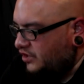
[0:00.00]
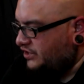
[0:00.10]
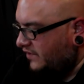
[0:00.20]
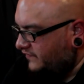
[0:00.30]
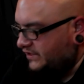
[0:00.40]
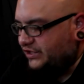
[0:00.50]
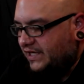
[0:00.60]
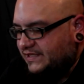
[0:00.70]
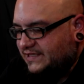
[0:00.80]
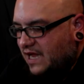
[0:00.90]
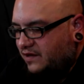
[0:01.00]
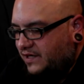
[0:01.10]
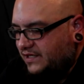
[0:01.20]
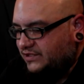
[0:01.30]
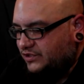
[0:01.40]
Definitely check this out.
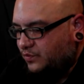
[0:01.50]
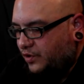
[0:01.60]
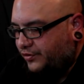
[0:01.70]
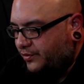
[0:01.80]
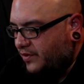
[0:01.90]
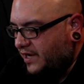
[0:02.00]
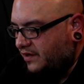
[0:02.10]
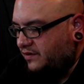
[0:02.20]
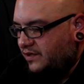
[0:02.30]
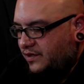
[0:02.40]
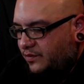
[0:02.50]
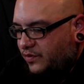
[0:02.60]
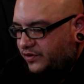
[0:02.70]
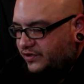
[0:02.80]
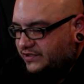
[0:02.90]
This is worth your while,
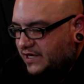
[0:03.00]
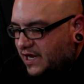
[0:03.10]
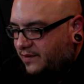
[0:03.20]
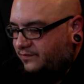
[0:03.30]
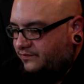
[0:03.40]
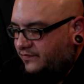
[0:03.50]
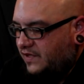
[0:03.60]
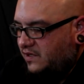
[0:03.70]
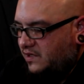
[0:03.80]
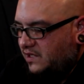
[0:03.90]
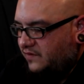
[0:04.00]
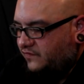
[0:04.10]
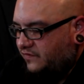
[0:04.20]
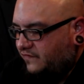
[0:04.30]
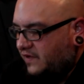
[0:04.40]
worth your time, if
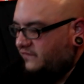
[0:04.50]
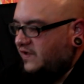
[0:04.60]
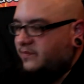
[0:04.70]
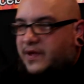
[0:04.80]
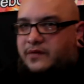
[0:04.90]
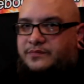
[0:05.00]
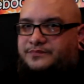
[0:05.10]
you're a fan of death metal.